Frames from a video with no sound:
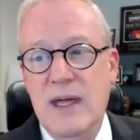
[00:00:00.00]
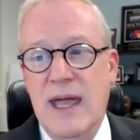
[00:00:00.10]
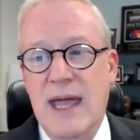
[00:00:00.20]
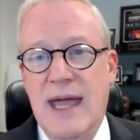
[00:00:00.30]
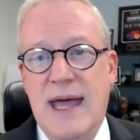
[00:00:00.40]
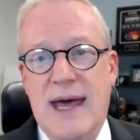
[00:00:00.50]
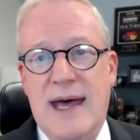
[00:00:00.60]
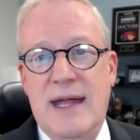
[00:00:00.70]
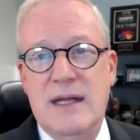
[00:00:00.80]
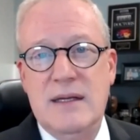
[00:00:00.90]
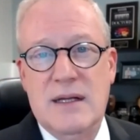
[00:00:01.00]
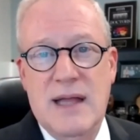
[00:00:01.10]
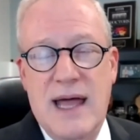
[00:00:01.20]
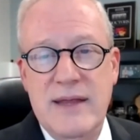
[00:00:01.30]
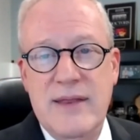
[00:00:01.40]
And you
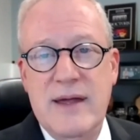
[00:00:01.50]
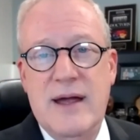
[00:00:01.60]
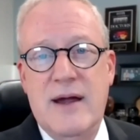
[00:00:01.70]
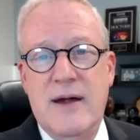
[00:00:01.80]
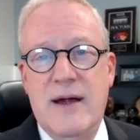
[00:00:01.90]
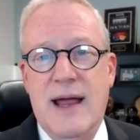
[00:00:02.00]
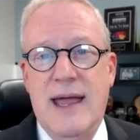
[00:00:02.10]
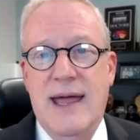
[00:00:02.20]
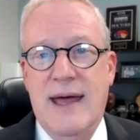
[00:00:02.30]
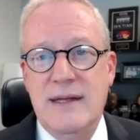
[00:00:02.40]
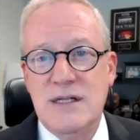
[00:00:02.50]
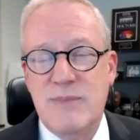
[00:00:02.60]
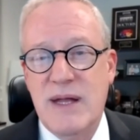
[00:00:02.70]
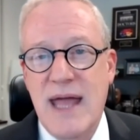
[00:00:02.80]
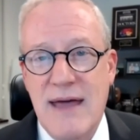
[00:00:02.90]
lie there and you
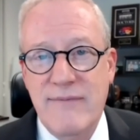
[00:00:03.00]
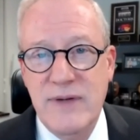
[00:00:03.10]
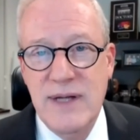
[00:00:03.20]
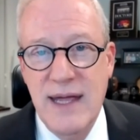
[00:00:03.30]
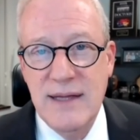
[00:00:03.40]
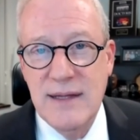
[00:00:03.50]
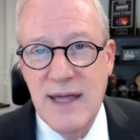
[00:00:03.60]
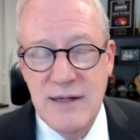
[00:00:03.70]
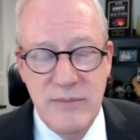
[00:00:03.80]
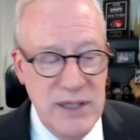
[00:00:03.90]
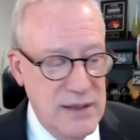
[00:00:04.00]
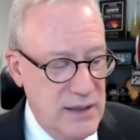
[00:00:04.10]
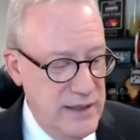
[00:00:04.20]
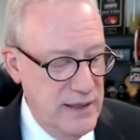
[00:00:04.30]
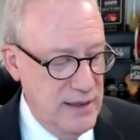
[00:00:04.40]
spend a half a day at the ketamine
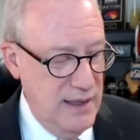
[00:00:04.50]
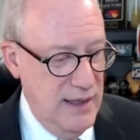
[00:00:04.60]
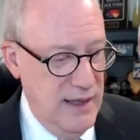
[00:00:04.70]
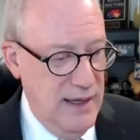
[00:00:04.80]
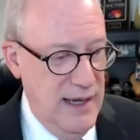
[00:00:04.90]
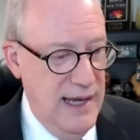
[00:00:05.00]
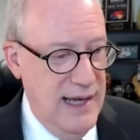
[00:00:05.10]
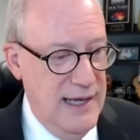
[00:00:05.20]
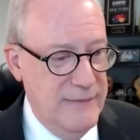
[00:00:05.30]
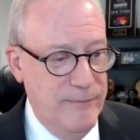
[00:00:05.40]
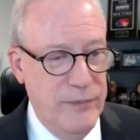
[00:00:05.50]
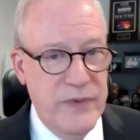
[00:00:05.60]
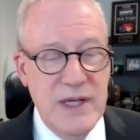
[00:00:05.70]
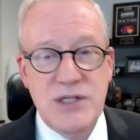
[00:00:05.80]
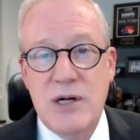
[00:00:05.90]
clinic, and
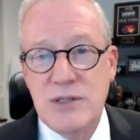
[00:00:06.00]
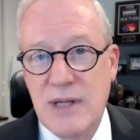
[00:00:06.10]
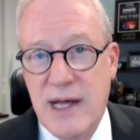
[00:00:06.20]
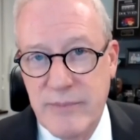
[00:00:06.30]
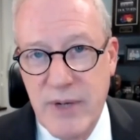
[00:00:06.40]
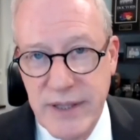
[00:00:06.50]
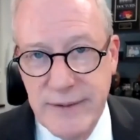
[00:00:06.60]
they charge a lot of money.